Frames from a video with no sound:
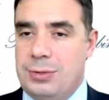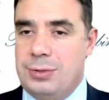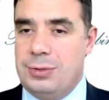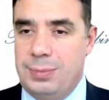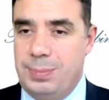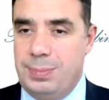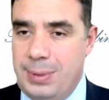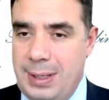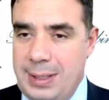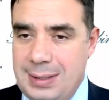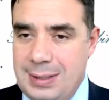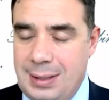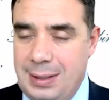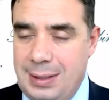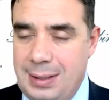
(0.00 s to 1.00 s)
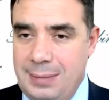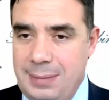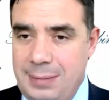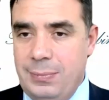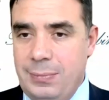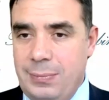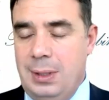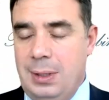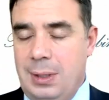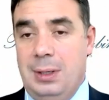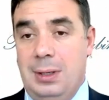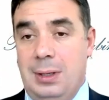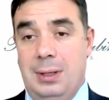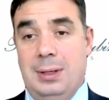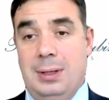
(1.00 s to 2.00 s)
not surprisingly,
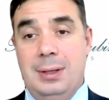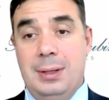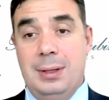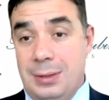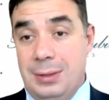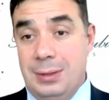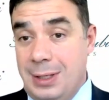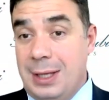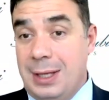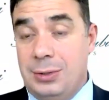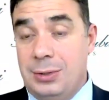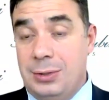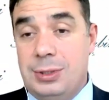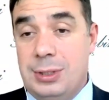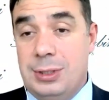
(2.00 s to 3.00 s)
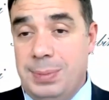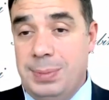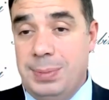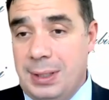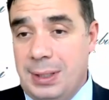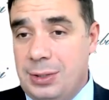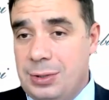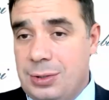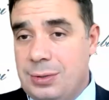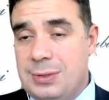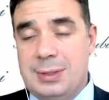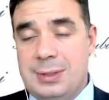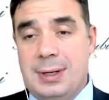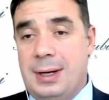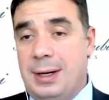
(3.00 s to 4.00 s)
debt to GDP
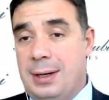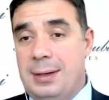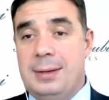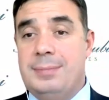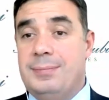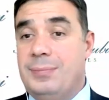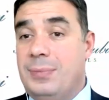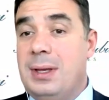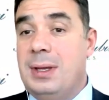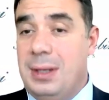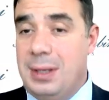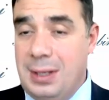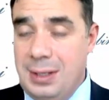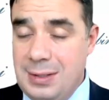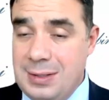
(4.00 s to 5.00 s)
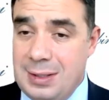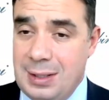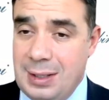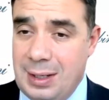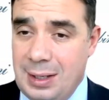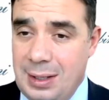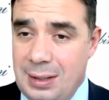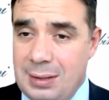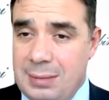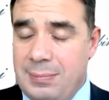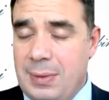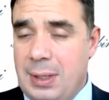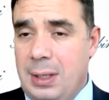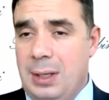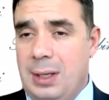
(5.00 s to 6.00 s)
ratios are increasing
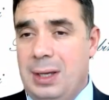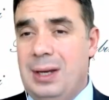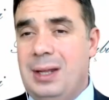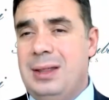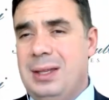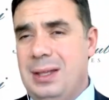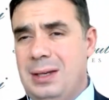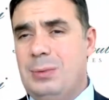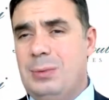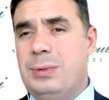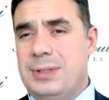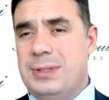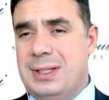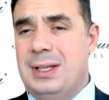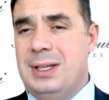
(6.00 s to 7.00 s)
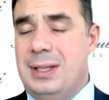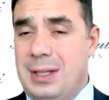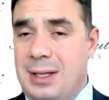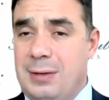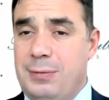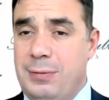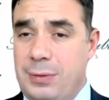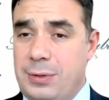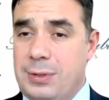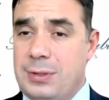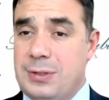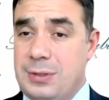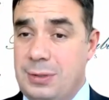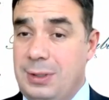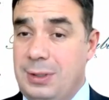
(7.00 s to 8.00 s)
again. And I think it will stay there for
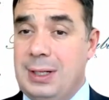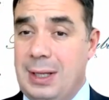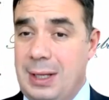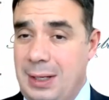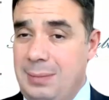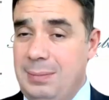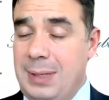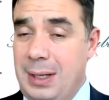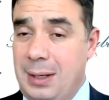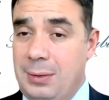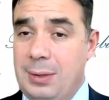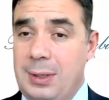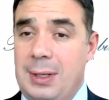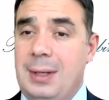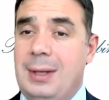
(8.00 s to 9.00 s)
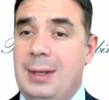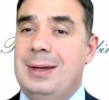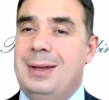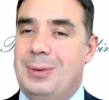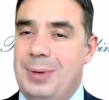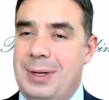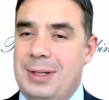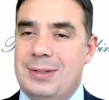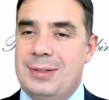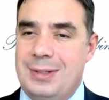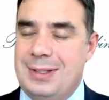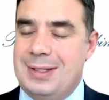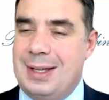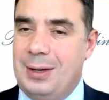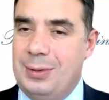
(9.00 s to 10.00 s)
some time. Now, the
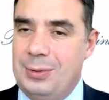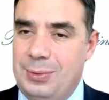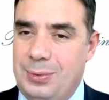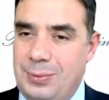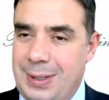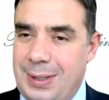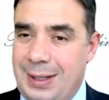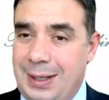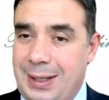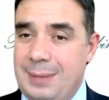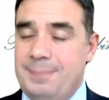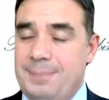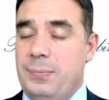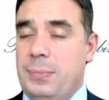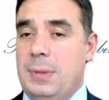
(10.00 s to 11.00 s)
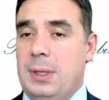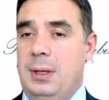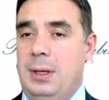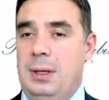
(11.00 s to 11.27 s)
question is, how do we get,